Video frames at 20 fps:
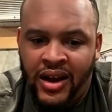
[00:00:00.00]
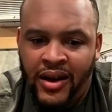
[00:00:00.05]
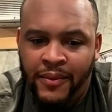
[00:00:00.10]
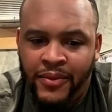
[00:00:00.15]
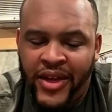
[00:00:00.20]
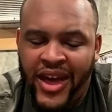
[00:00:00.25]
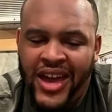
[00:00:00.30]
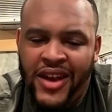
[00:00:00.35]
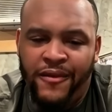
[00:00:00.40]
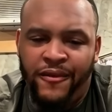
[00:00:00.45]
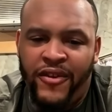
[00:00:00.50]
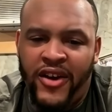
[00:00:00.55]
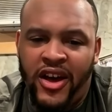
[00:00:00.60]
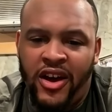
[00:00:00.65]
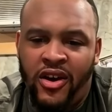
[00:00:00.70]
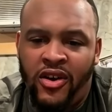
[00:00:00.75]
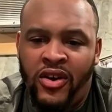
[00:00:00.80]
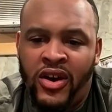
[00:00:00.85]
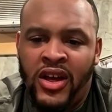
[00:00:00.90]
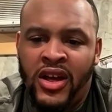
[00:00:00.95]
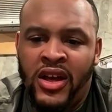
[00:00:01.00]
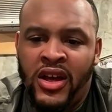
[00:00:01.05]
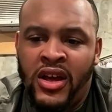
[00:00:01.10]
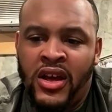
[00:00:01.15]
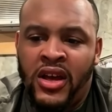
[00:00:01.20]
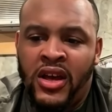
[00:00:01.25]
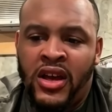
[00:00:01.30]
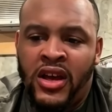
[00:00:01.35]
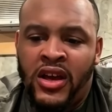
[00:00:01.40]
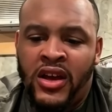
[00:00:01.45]
Um, the NFL,
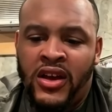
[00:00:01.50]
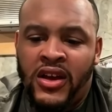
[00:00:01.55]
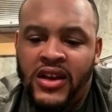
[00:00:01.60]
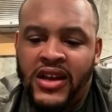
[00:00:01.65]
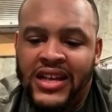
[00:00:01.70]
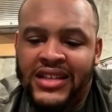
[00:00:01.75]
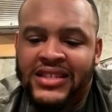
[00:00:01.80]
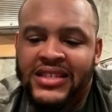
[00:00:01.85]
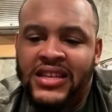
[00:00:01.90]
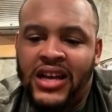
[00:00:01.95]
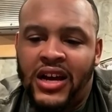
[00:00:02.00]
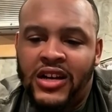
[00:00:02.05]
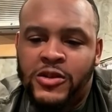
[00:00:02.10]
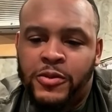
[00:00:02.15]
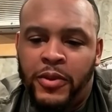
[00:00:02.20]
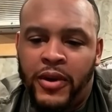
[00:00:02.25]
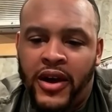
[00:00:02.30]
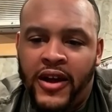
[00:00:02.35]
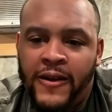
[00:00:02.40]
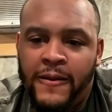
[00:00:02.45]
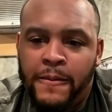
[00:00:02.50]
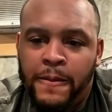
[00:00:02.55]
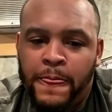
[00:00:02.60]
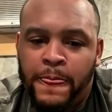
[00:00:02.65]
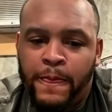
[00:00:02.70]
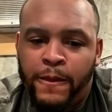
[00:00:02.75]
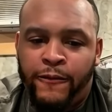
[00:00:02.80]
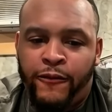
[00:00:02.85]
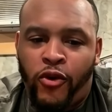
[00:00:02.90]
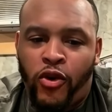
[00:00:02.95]
it sucks, but
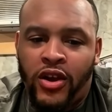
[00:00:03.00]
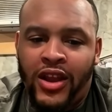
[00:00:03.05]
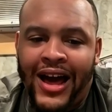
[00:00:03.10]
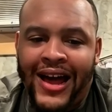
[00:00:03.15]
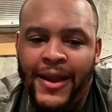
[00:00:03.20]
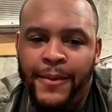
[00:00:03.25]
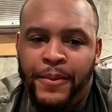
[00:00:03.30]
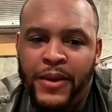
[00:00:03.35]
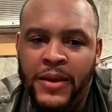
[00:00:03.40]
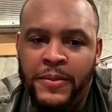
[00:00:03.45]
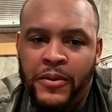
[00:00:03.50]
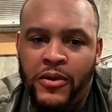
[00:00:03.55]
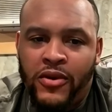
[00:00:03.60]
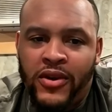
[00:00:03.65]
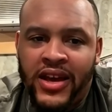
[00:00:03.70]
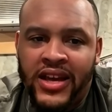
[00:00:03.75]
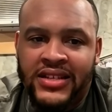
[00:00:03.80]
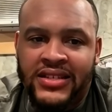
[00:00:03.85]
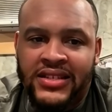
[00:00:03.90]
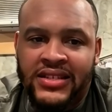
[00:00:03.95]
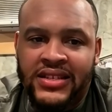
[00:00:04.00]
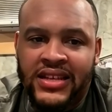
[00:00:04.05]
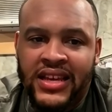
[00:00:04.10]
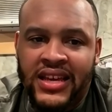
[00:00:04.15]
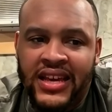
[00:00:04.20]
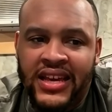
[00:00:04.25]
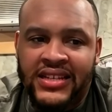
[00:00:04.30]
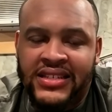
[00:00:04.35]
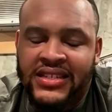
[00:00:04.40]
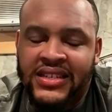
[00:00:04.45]
for a lot of people, it's
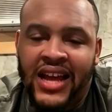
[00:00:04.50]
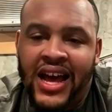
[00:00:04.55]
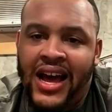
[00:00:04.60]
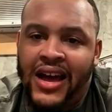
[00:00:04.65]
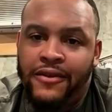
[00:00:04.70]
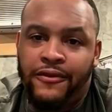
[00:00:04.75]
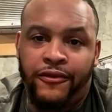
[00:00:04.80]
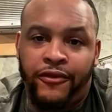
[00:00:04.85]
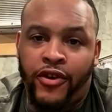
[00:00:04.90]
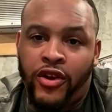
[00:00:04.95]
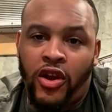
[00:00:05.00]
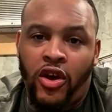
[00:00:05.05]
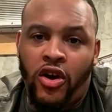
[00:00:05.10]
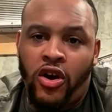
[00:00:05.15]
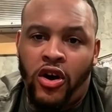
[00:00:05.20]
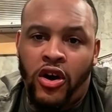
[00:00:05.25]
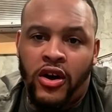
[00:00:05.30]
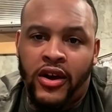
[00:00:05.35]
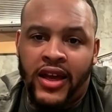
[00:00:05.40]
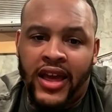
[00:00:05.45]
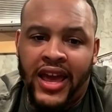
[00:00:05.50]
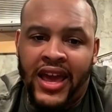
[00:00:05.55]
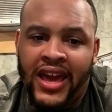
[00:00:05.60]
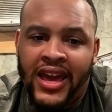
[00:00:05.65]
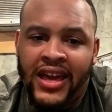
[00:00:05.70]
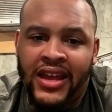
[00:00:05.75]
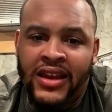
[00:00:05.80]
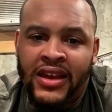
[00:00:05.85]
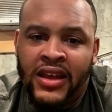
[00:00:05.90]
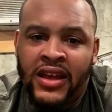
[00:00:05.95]
it's not for long.
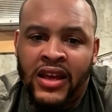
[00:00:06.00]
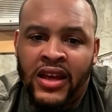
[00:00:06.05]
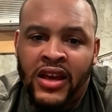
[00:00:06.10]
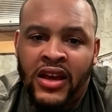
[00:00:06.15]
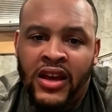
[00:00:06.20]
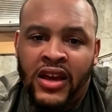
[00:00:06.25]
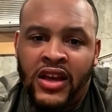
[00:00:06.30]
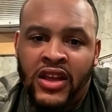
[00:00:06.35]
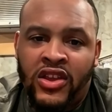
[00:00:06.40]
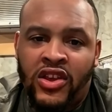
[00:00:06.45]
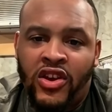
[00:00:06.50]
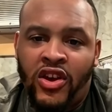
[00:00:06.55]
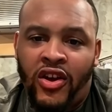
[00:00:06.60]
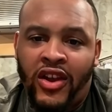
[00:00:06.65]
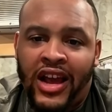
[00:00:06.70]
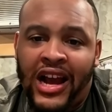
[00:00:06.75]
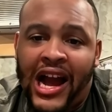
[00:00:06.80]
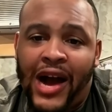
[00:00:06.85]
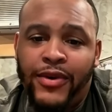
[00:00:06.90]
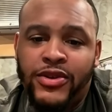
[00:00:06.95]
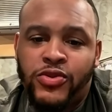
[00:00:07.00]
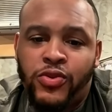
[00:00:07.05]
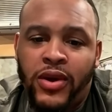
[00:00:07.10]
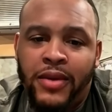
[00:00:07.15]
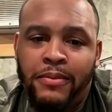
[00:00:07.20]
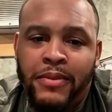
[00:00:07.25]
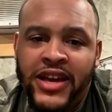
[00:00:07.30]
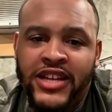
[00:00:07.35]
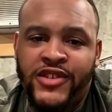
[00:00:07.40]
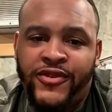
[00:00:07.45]
And you know, like I was
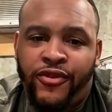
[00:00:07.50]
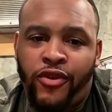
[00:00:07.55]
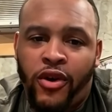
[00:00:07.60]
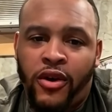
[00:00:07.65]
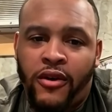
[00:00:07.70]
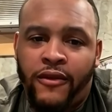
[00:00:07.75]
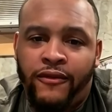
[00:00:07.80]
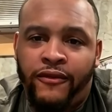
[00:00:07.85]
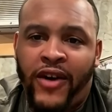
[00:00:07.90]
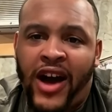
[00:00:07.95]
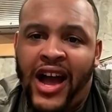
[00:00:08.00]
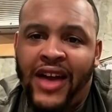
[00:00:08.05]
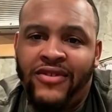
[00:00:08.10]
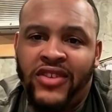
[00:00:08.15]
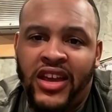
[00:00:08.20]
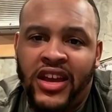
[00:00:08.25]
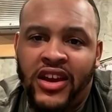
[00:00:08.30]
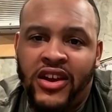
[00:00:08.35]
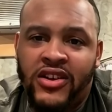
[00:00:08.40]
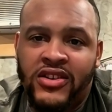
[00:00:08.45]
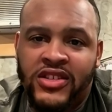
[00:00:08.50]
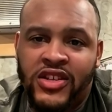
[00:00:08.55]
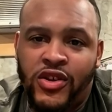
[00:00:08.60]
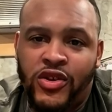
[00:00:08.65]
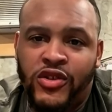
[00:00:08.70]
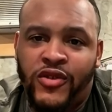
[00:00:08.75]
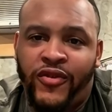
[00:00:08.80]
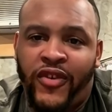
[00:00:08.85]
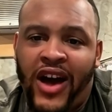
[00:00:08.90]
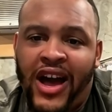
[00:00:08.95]
with Mitch for five years,
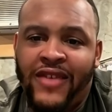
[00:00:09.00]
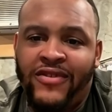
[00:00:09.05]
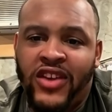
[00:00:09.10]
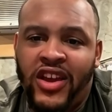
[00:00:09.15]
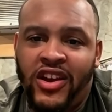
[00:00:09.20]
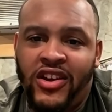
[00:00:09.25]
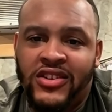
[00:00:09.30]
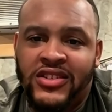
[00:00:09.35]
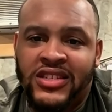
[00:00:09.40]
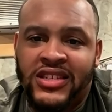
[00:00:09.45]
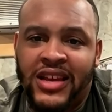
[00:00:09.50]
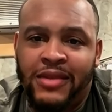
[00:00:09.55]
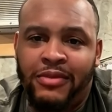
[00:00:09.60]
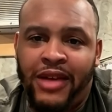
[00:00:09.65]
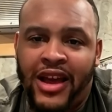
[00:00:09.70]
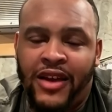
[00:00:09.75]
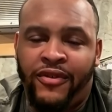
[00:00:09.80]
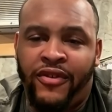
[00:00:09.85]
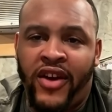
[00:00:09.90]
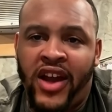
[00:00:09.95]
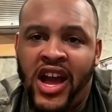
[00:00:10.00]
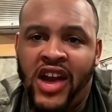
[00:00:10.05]
and those five years seemed like yeah.